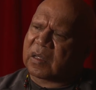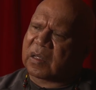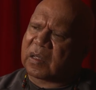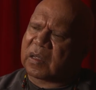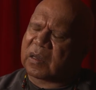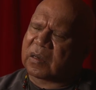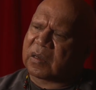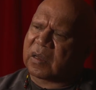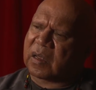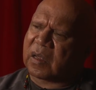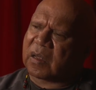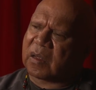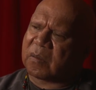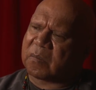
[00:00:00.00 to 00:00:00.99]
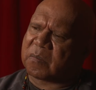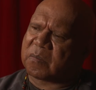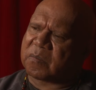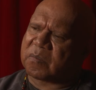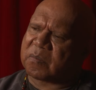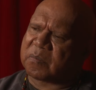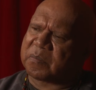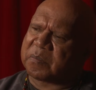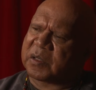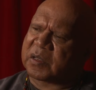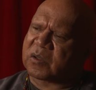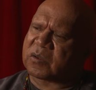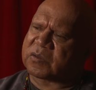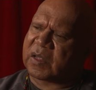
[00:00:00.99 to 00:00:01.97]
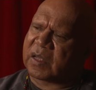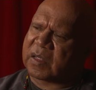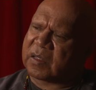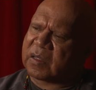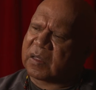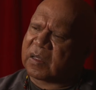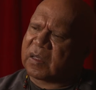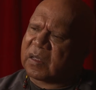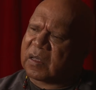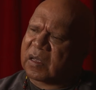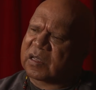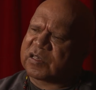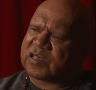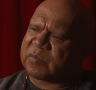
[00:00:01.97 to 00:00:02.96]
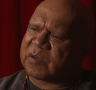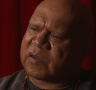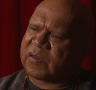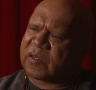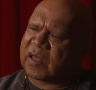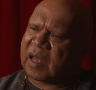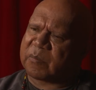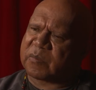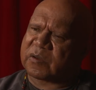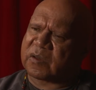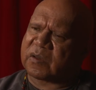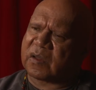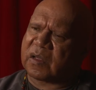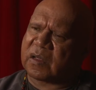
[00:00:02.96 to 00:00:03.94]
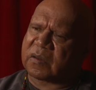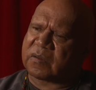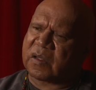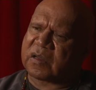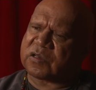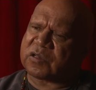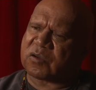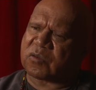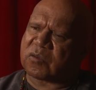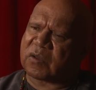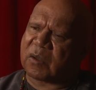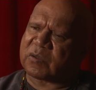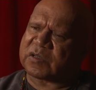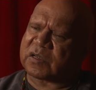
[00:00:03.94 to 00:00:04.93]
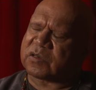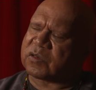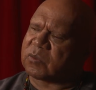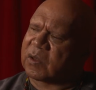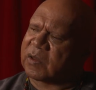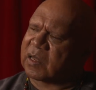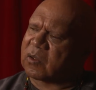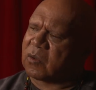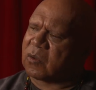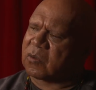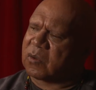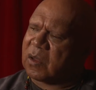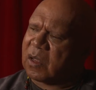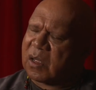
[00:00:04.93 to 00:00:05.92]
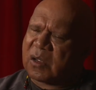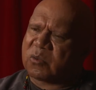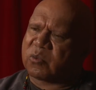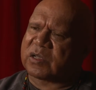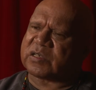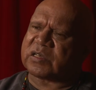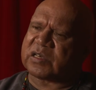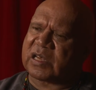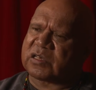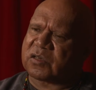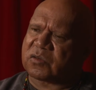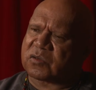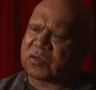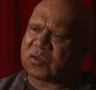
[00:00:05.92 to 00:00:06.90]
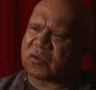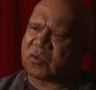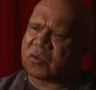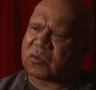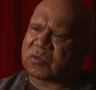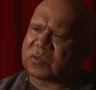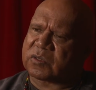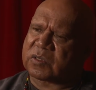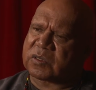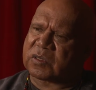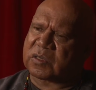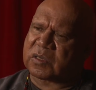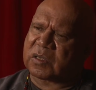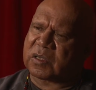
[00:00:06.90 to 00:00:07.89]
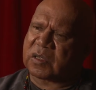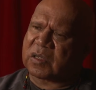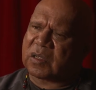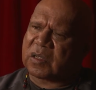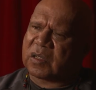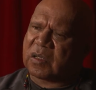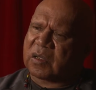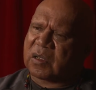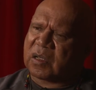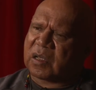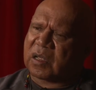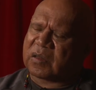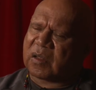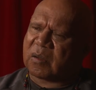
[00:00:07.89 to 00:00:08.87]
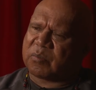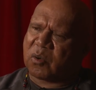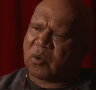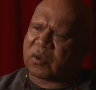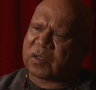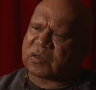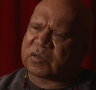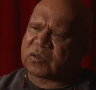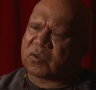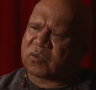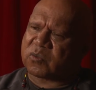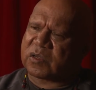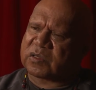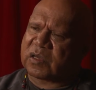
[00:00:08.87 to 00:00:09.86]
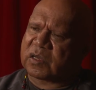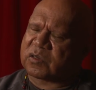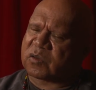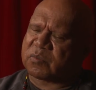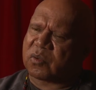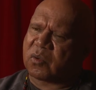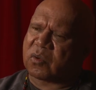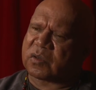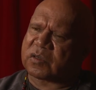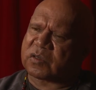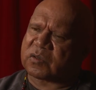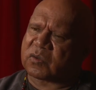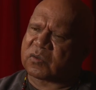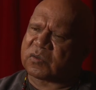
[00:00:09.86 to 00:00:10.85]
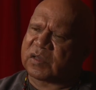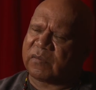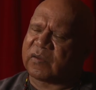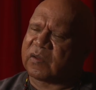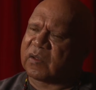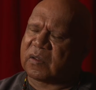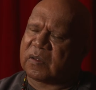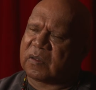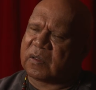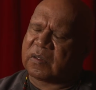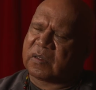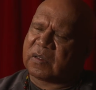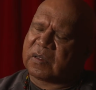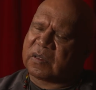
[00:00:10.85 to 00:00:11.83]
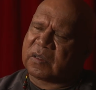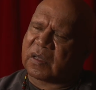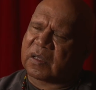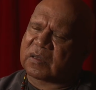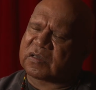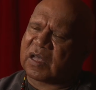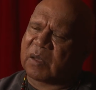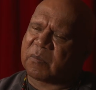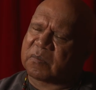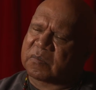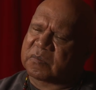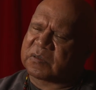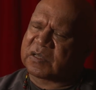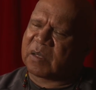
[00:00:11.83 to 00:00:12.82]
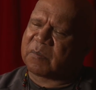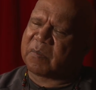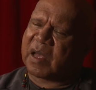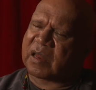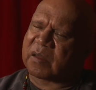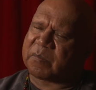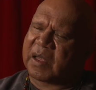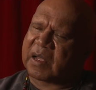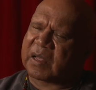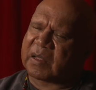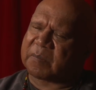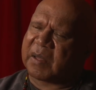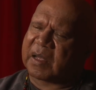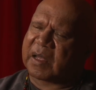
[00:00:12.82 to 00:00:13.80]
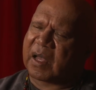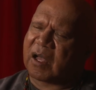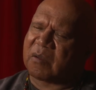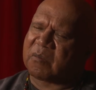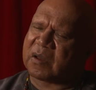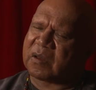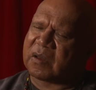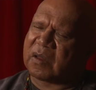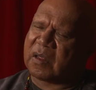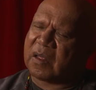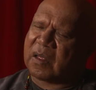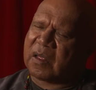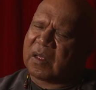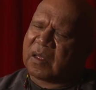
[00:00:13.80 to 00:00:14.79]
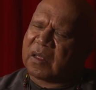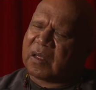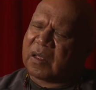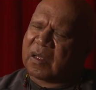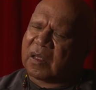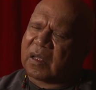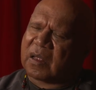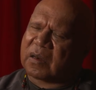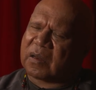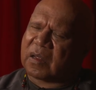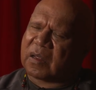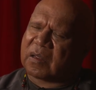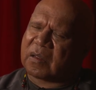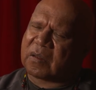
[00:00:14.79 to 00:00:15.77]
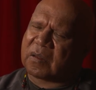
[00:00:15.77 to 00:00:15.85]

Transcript: and because a similar thing happened to their children. They were sent to what they call residential schools, and they were boarding schools, residential boarding schools. Never to, some made it back home, and